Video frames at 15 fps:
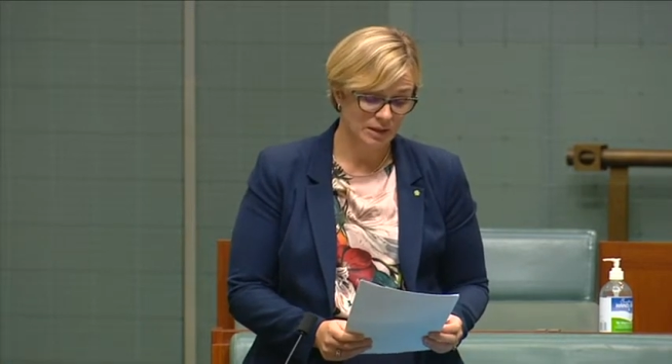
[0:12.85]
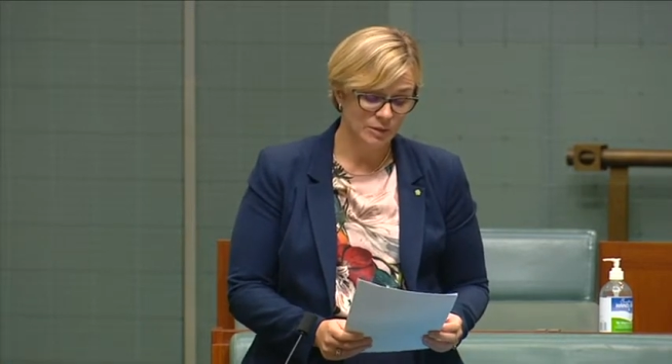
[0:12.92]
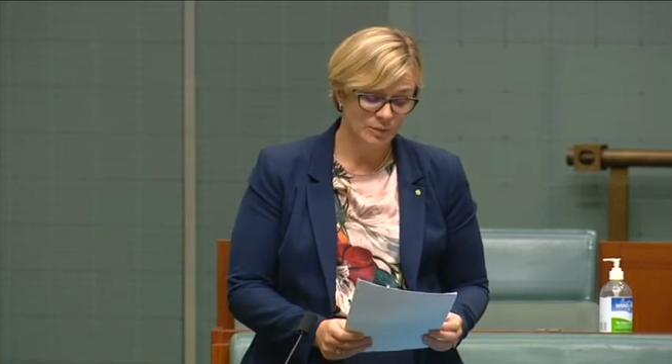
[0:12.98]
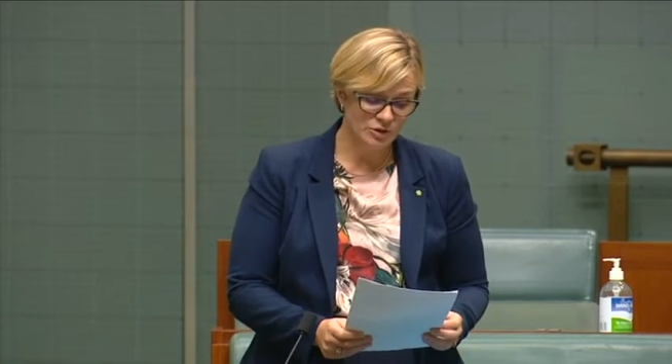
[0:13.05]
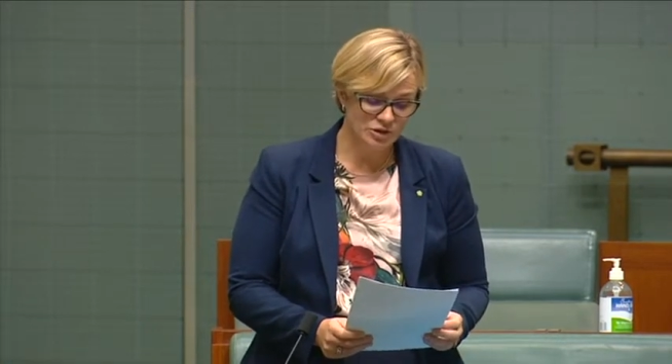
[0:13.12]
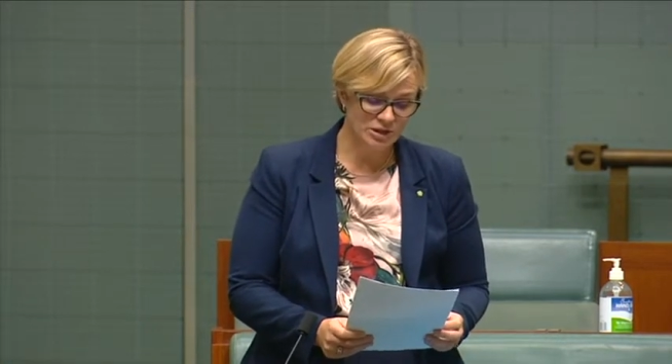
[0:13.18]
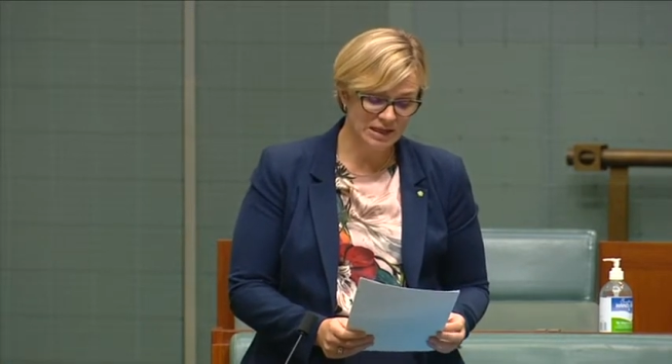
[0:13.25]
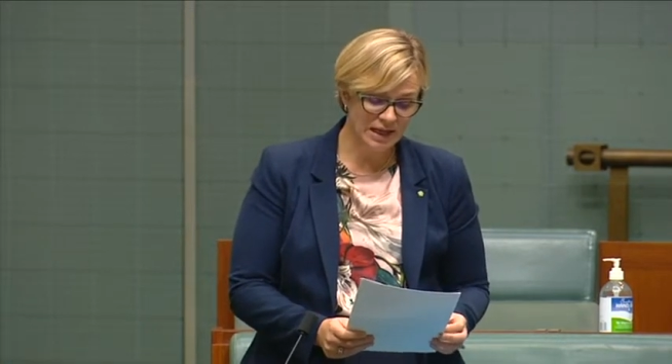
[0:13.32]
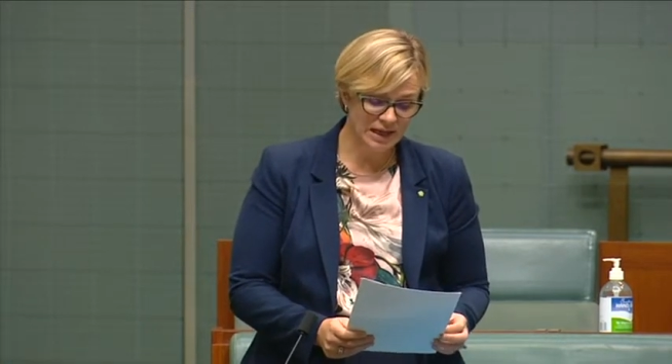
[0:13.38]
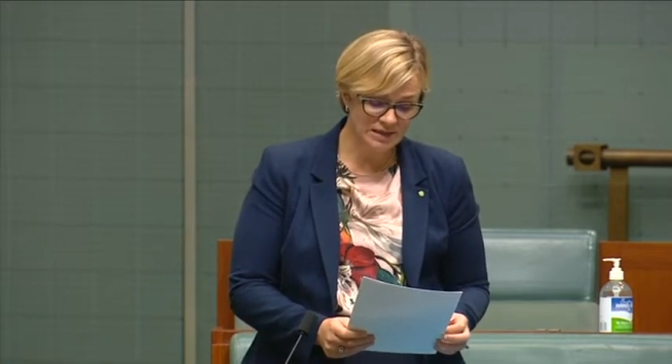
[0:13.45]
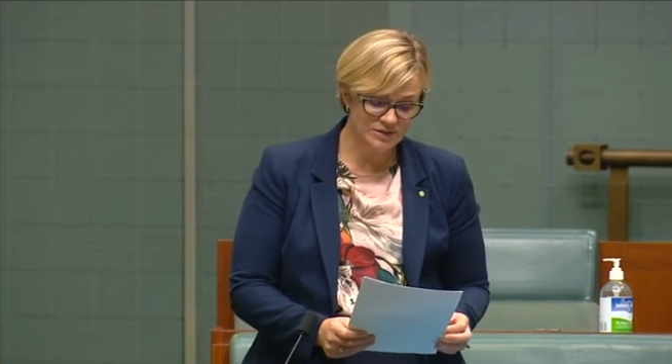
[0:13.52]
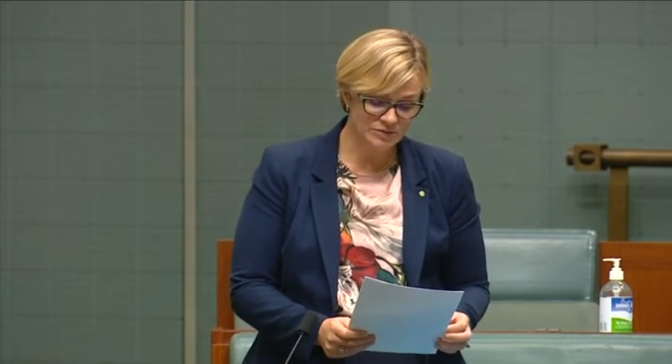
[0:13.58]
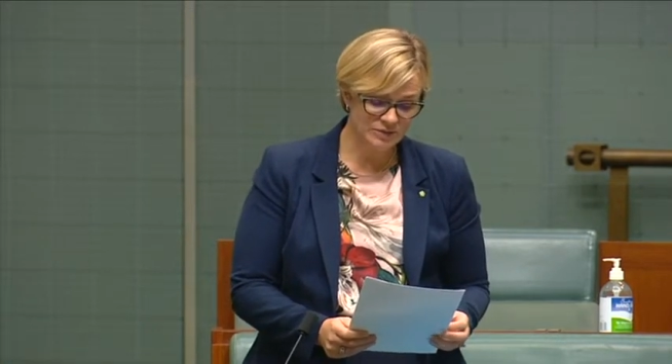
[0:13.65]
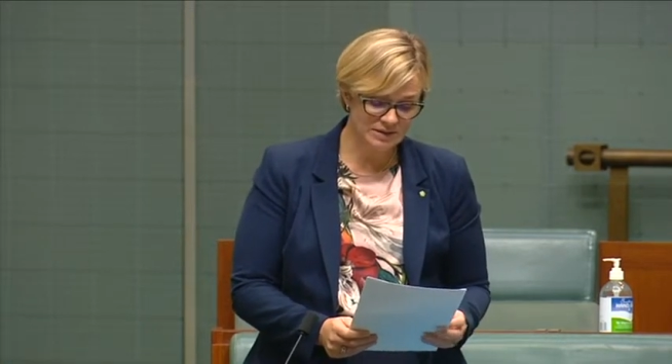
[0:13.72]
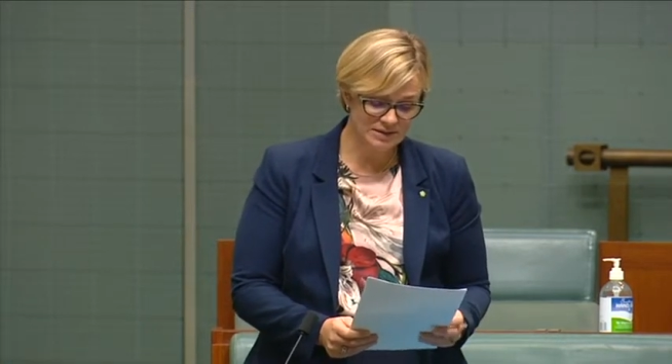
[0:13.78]
which
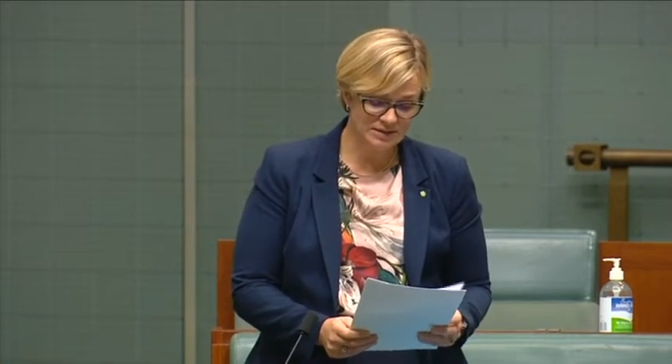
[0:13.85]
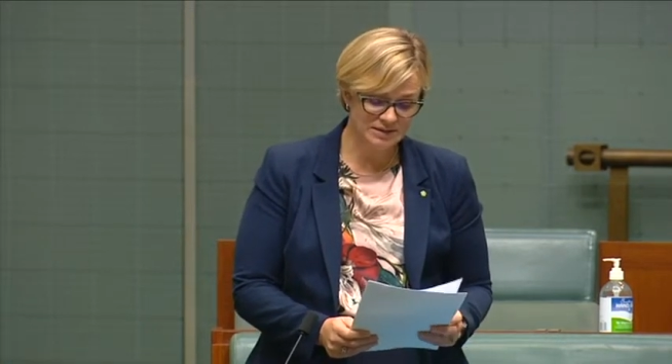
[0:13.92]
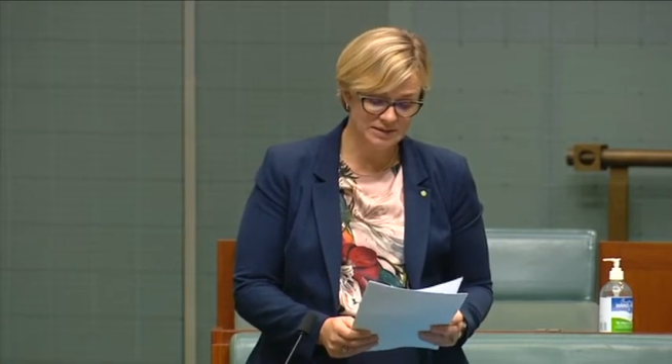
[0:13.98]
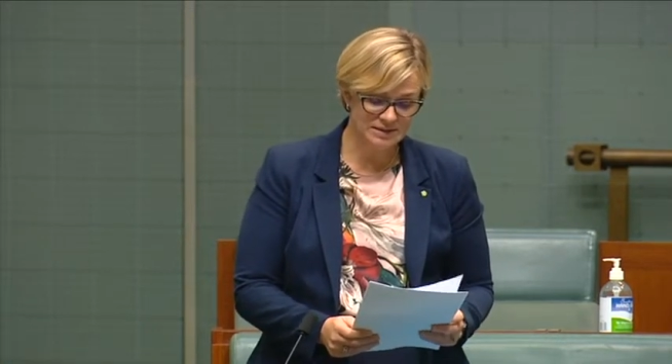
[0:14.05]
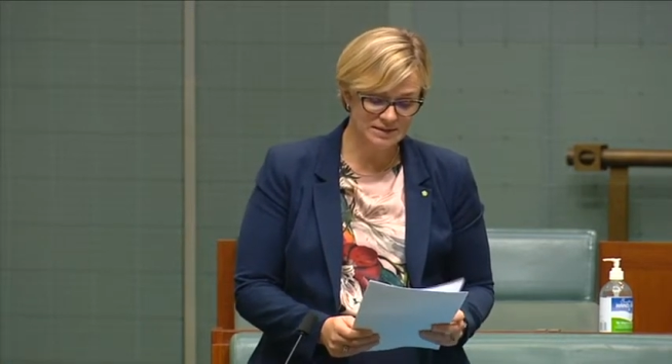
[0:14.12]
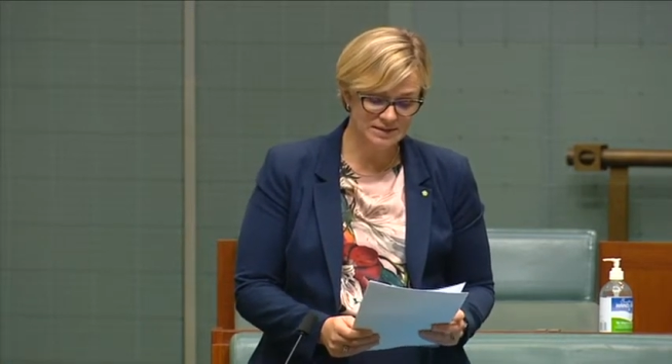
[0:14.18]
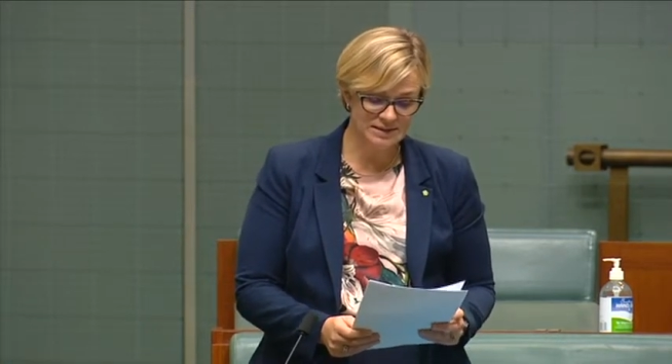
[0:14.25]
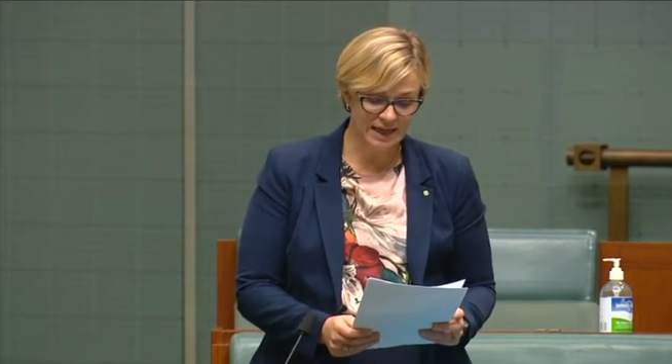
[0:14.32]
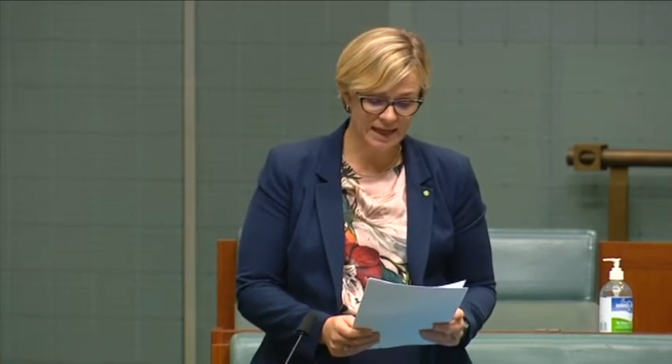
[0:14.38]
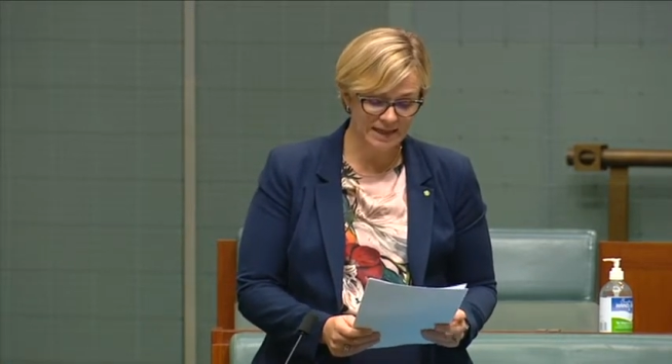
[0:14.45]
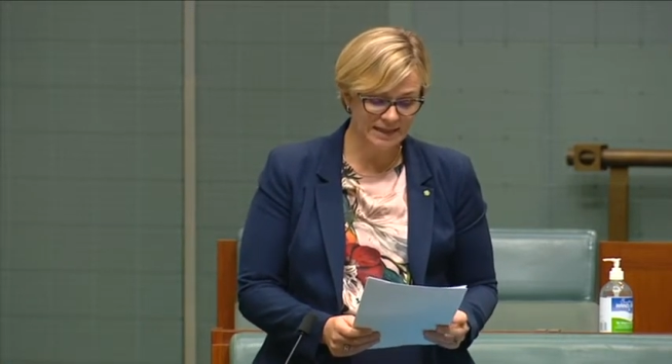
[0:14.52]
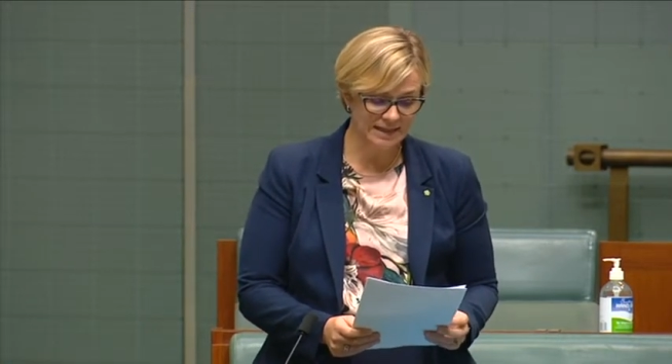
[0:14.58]
allows residents to take